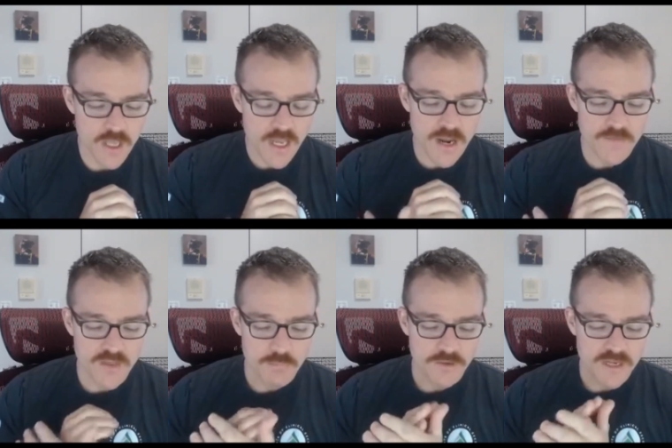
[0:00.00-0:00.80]
And
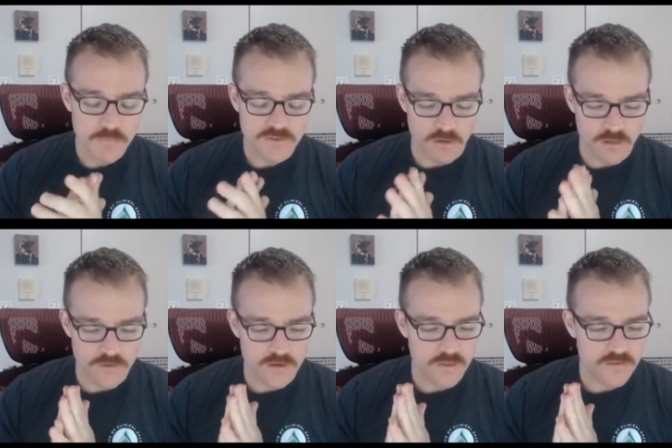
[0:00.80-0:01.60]
then pretty much all of
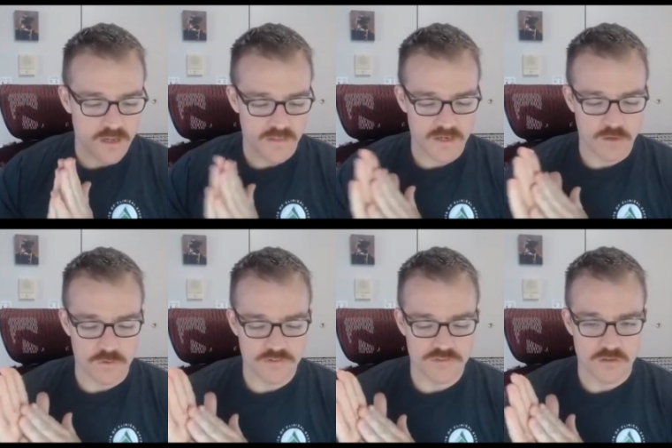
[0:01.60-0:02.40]
our other online
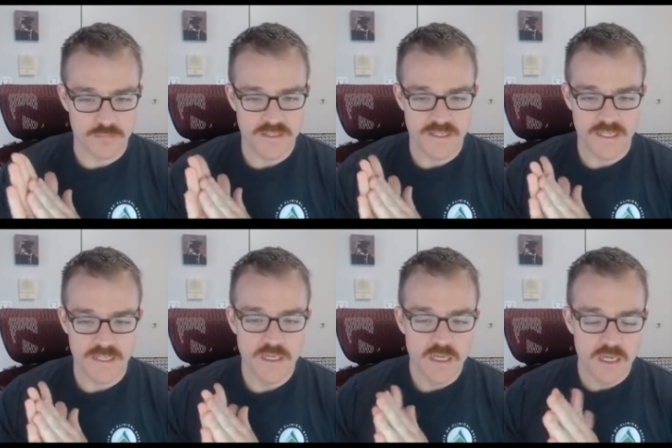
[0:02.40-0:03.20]
courses are
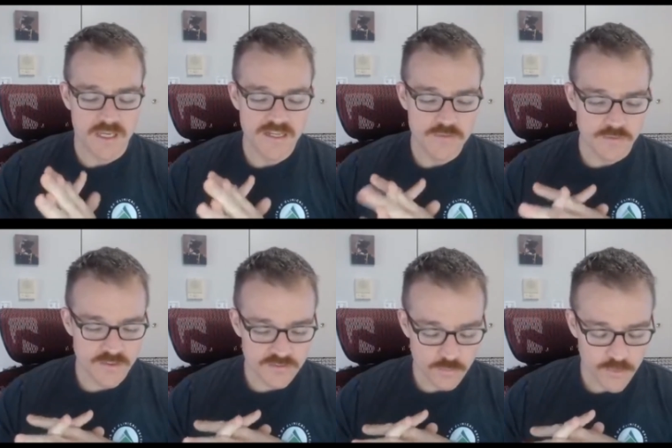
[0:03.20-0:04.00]
beginning uh, either
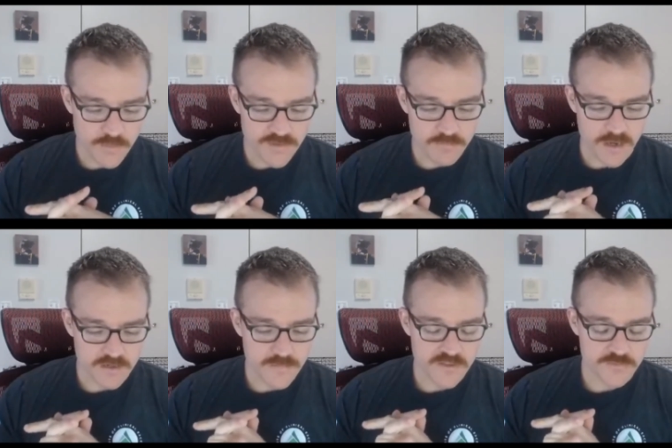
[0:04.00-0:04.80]
this week. We have
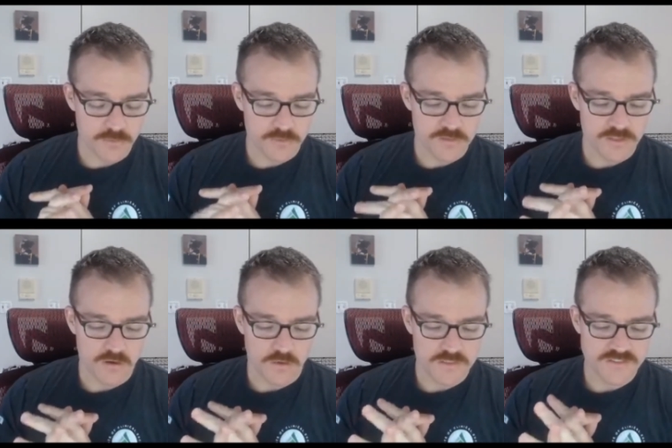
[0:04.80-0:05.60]
Modern Management Older
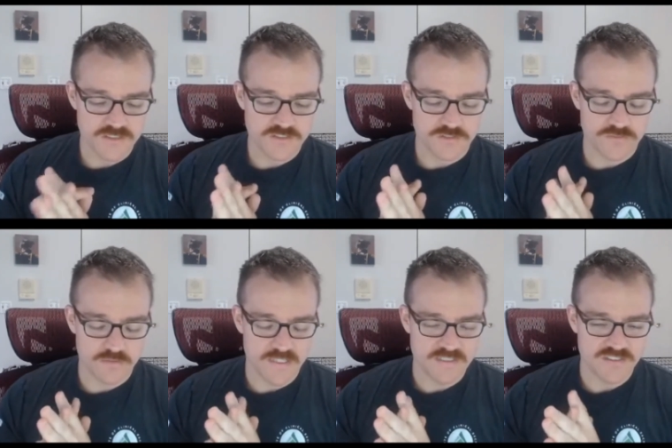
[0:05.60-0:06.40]
Adult Essential
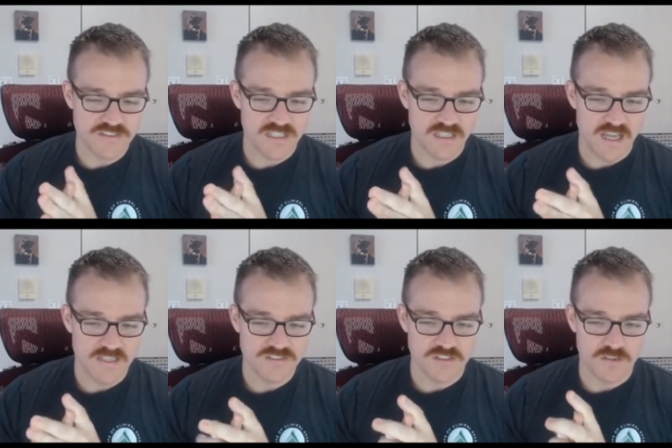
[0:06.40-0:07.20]
Foundations
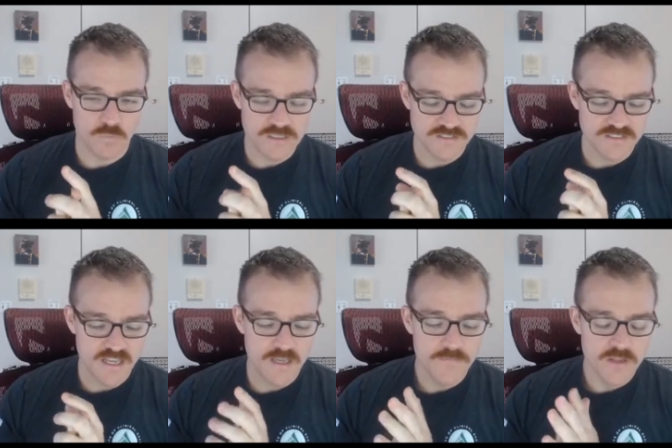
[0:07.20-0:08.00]
online starting
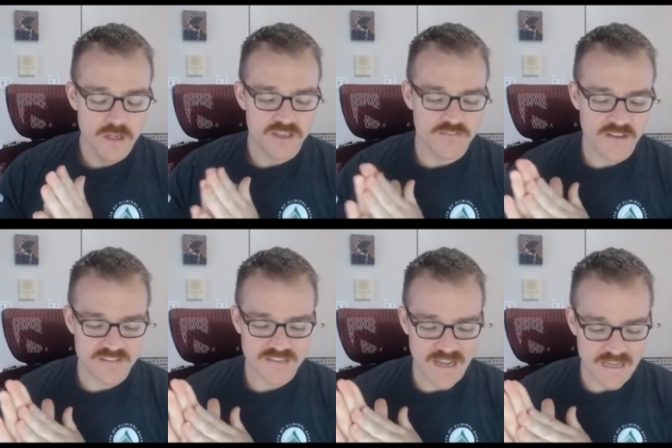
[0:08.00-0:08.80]
Wednesday,
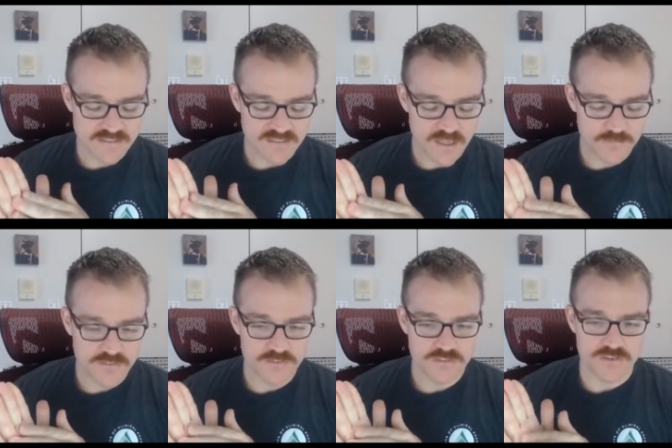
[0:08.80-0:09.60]
Advanced
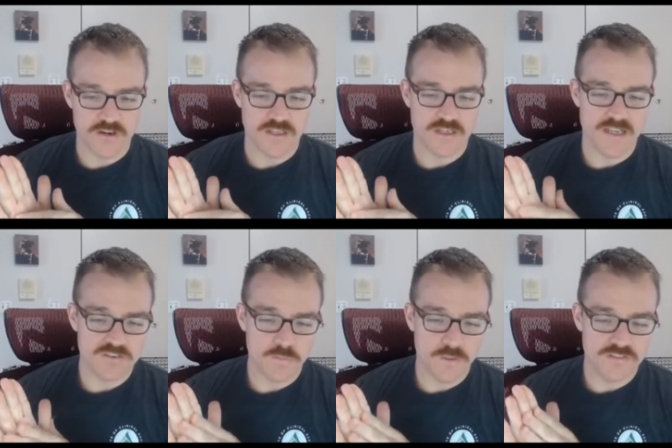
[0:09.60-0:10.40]
Concepts starting
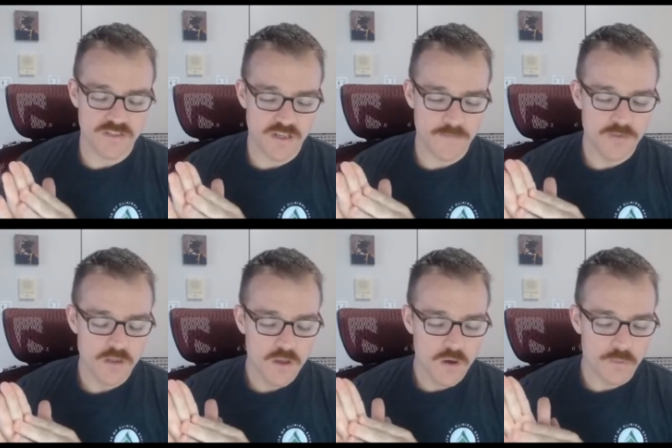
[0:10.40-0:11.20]
next Wednesday.
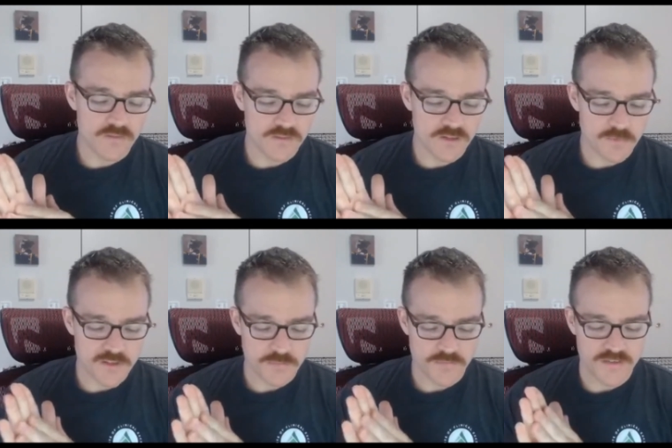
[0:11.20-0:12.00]
We have Clinical
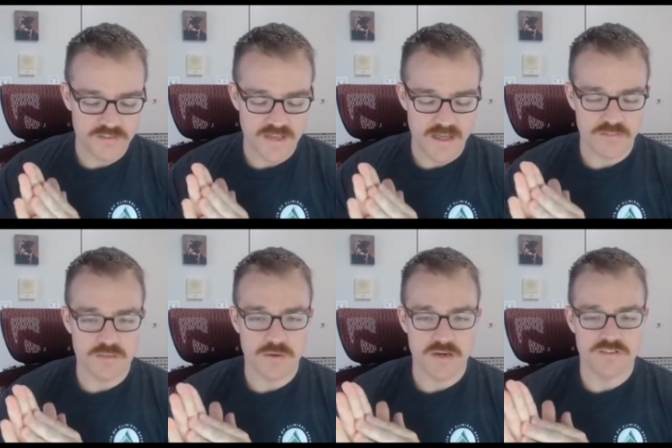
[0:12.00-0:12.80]
Management Fitness
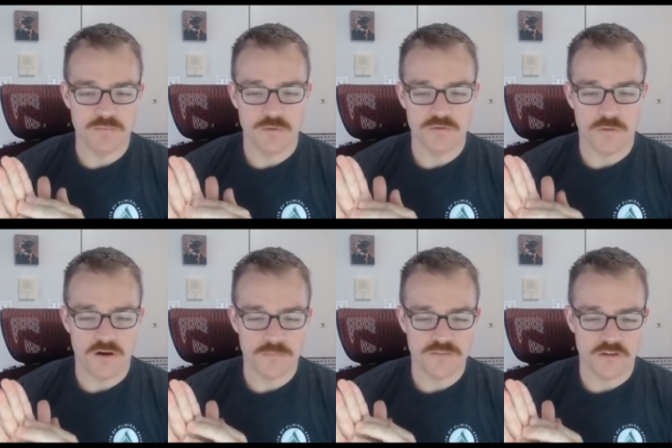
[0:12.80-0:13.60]
Athlete Pregnancy
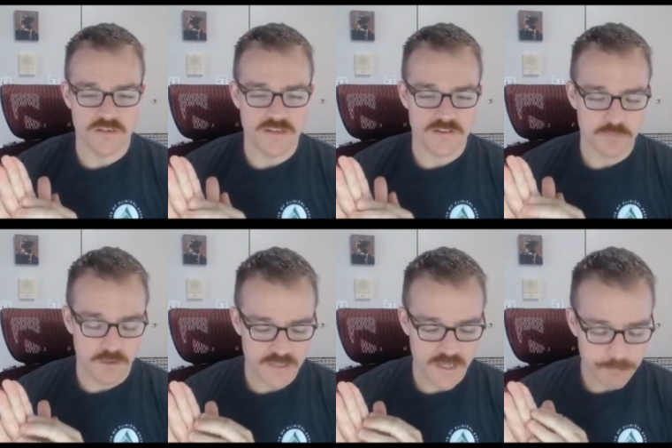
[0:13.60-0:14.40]
Postpartum starting next
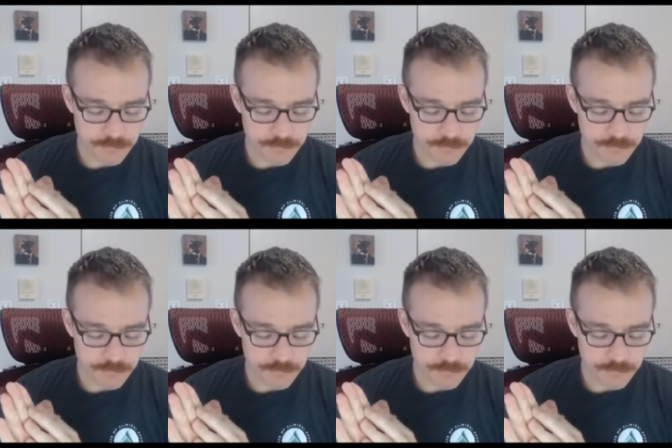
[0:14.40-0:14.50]
Monday.